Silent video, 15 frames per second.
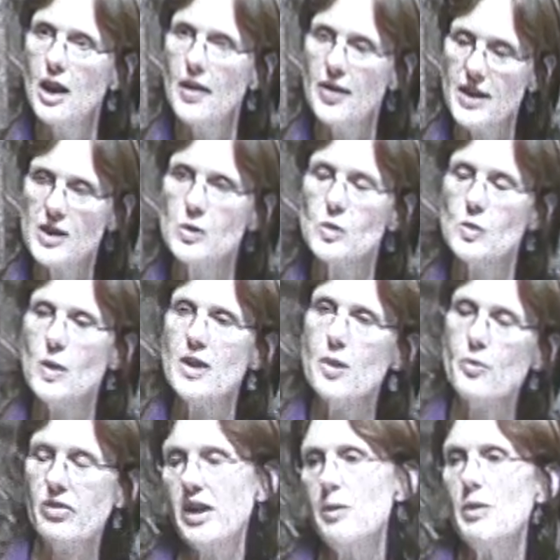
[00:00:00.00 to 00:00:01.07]
this was when the
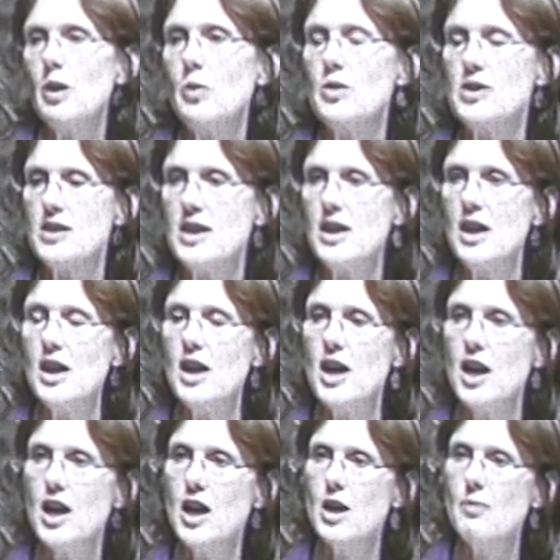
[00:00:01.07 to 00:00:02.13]
Premier was the
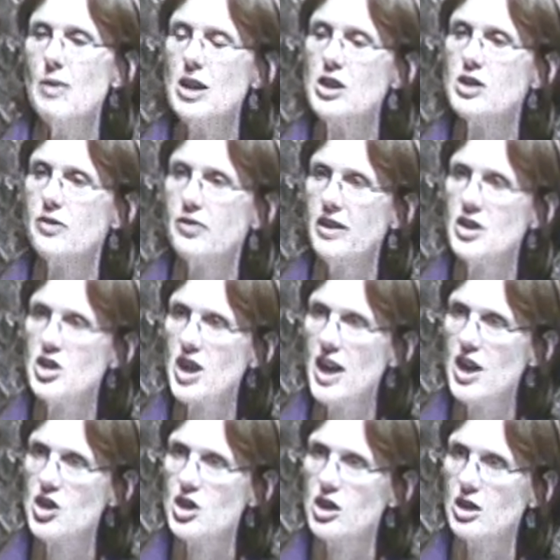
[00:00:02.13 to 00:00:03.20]
Minister for
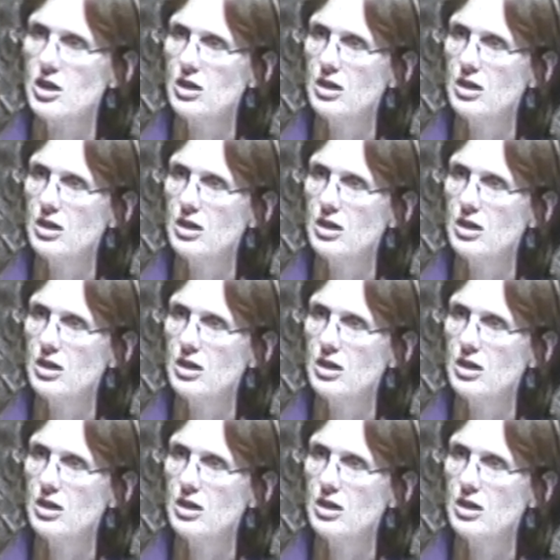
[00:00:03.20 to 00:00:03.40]
Education,